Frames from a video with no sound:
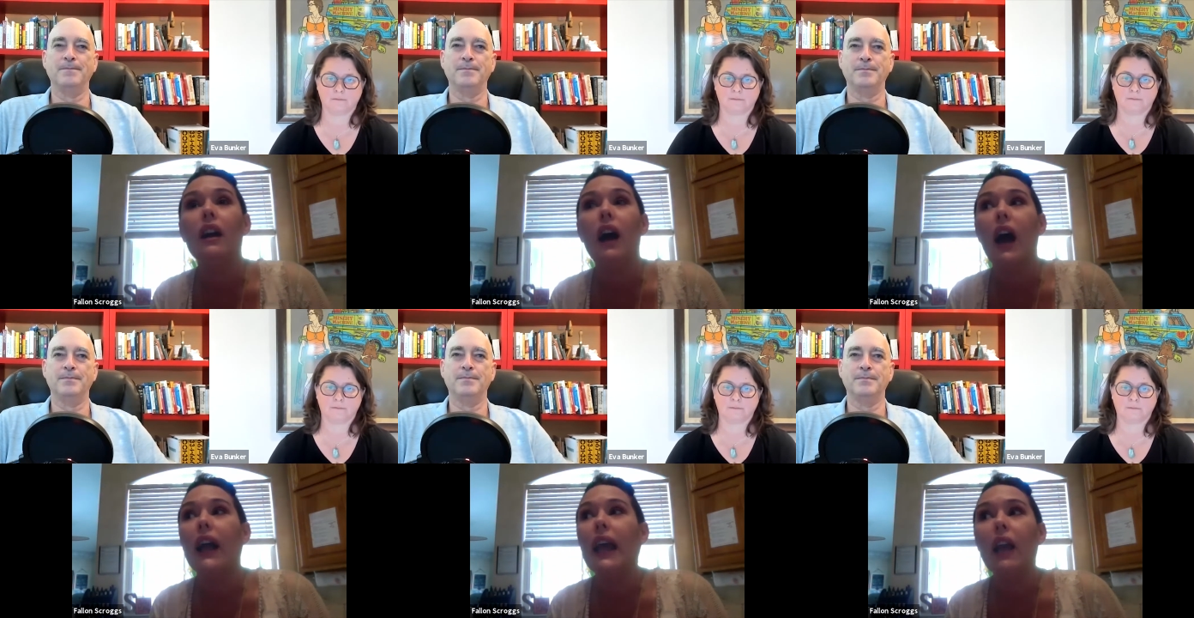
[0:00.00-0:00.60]
Speaker 1: I
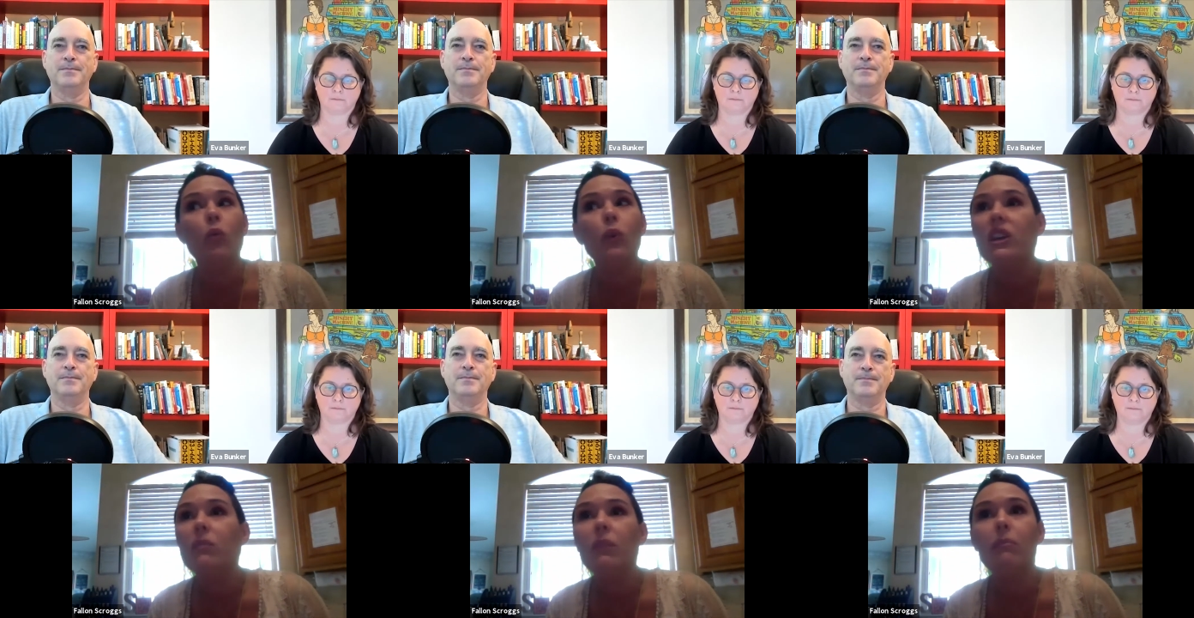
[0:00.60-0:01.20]
can't really
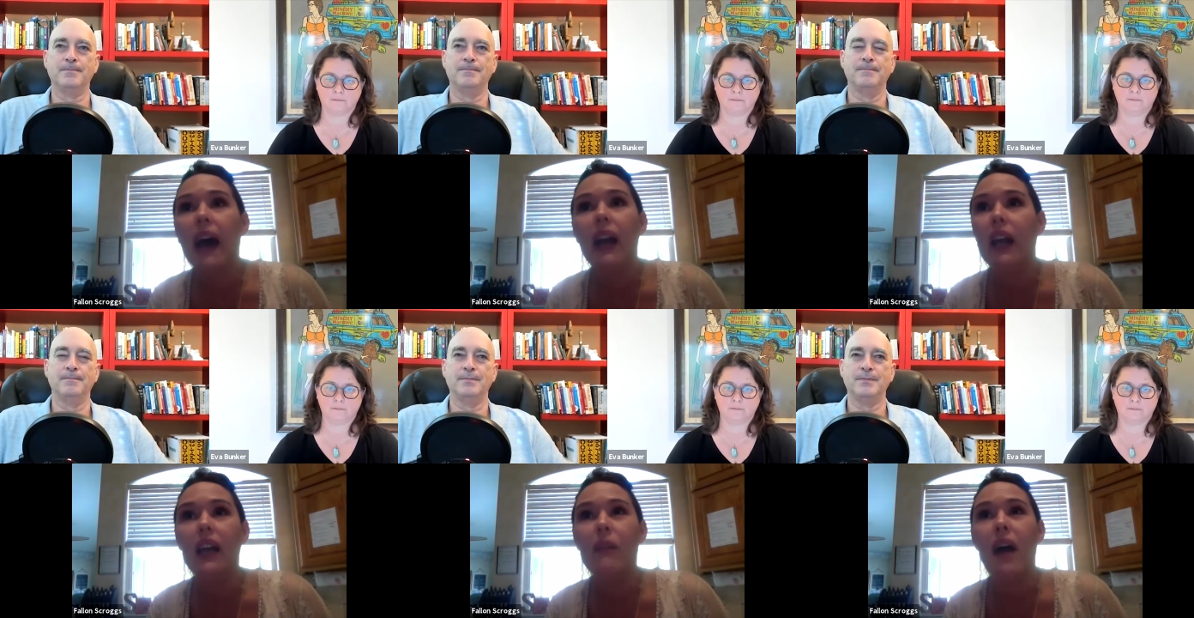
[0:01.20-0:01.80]
be mad at
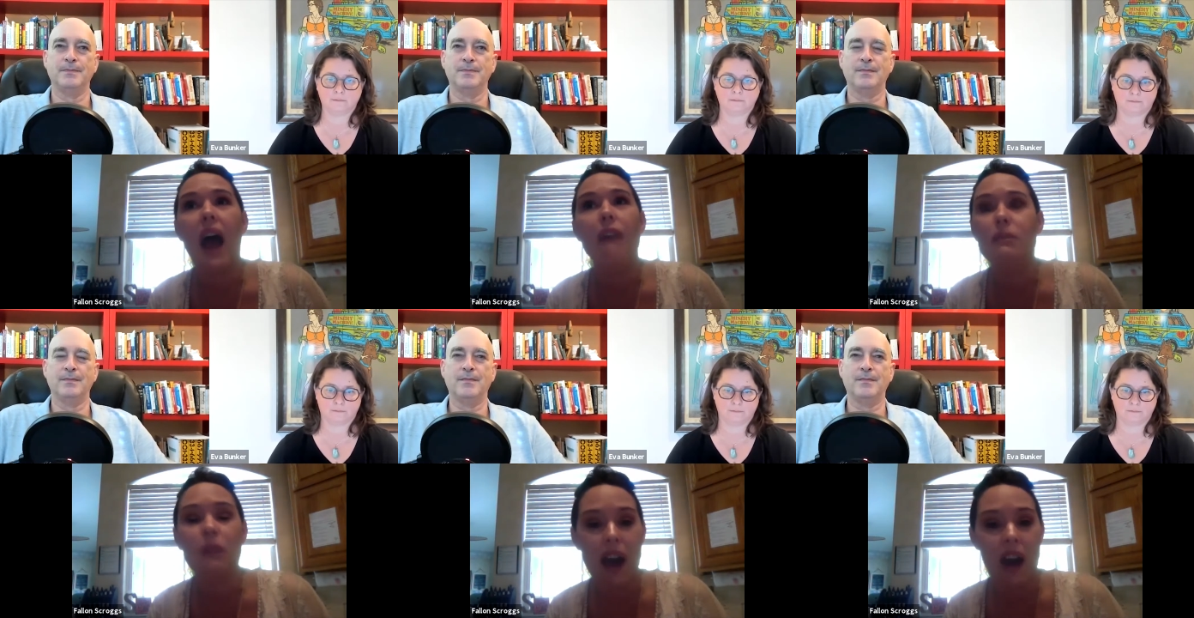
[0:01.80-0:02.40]
him. I have to be mad